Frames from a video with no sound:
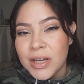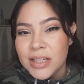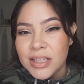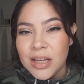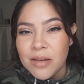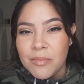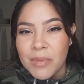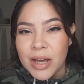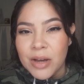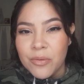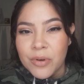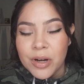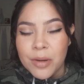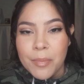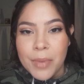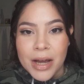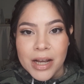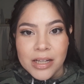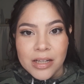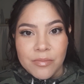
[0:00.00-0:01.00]
I might want to
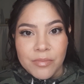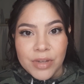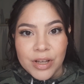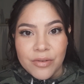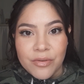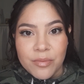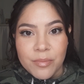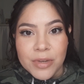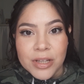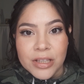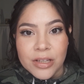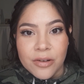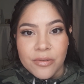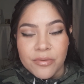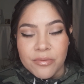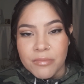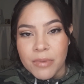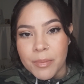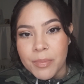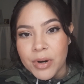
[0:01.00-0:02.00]
buy something for myself
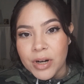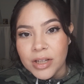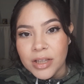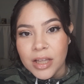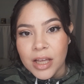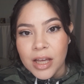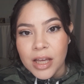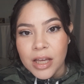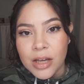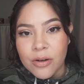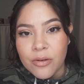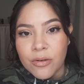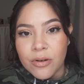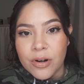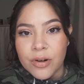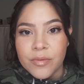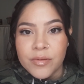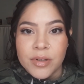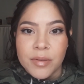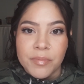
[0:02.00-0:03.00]
for my birthday, or
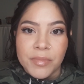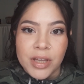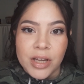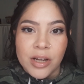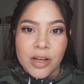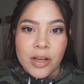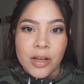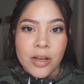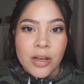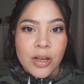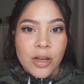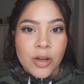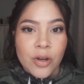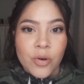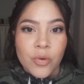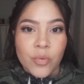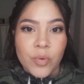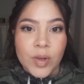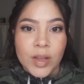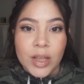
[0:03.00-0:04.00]
if something
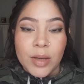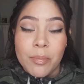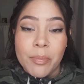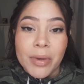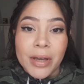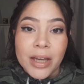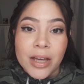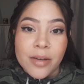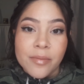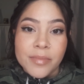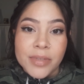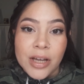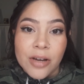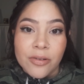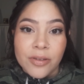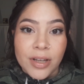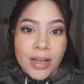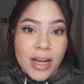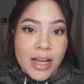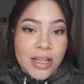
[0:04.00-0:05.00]
really big comes
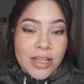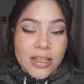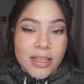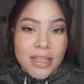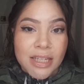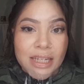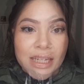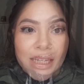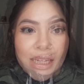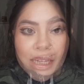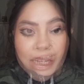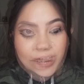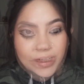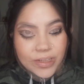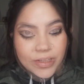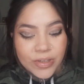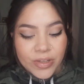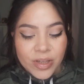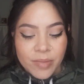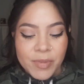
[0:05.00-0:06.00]
out that I just need.
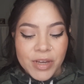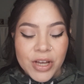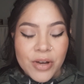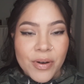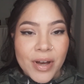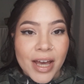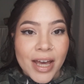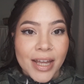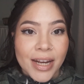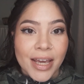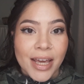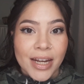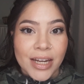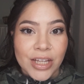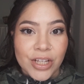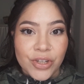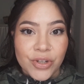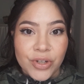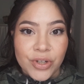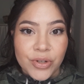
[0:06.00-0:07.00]
So let me go ahead and
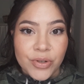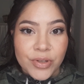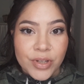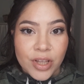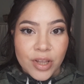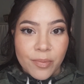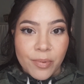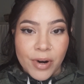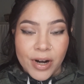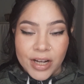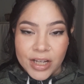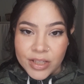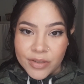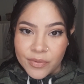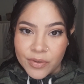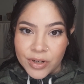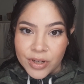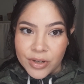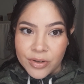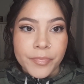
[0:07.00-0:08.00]
introduce all the products
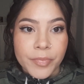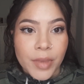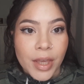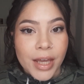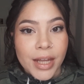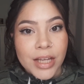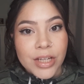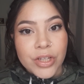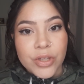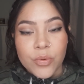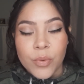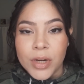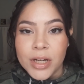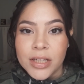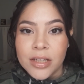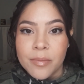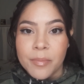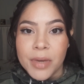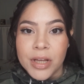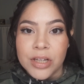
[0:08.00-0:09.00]
for you. And I just wanted
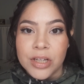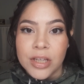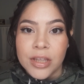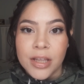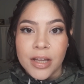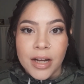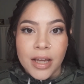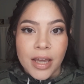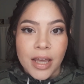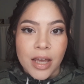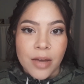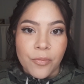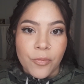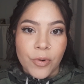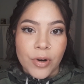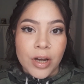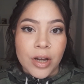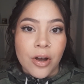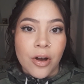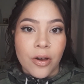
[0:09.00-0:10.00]
to mention that I am
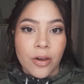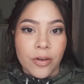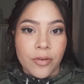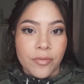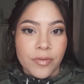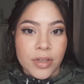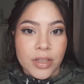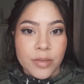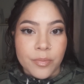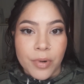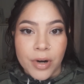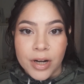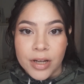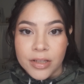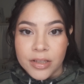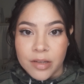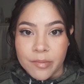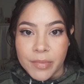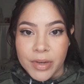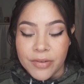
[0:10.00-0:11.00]
wearing all of these
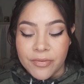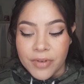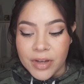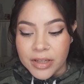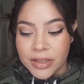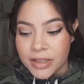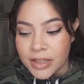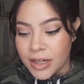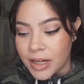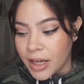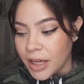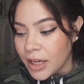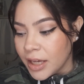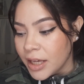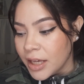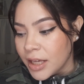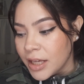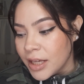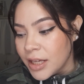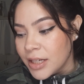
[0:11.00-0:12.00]
products on my face today.
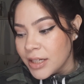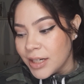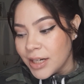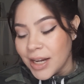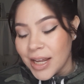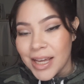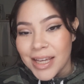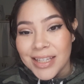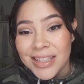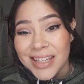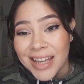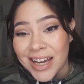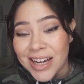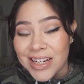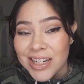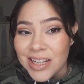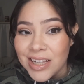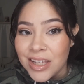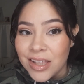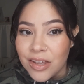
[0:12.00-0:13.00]
Today is
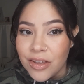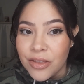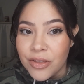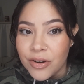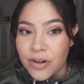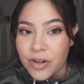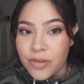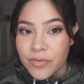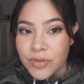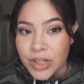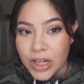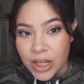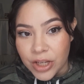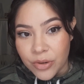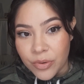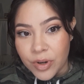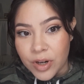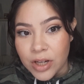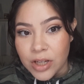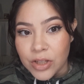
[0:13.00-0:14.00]
actually the 3rd of
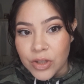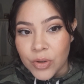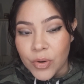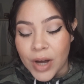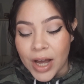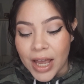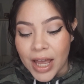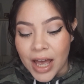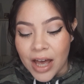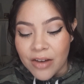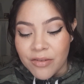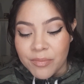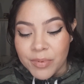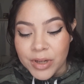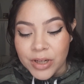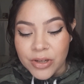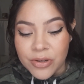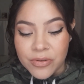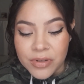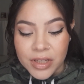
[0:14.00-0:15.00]
January, so I have
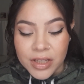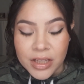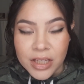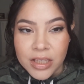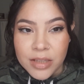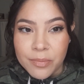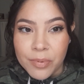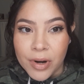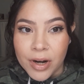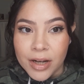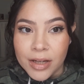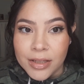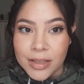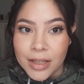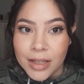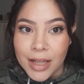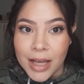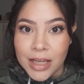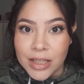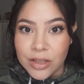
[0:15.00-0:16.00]
been using these products the
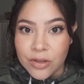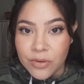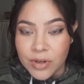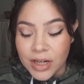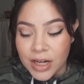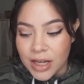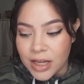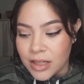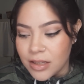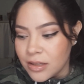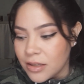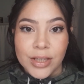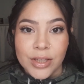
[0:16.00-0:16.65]
last 3 days.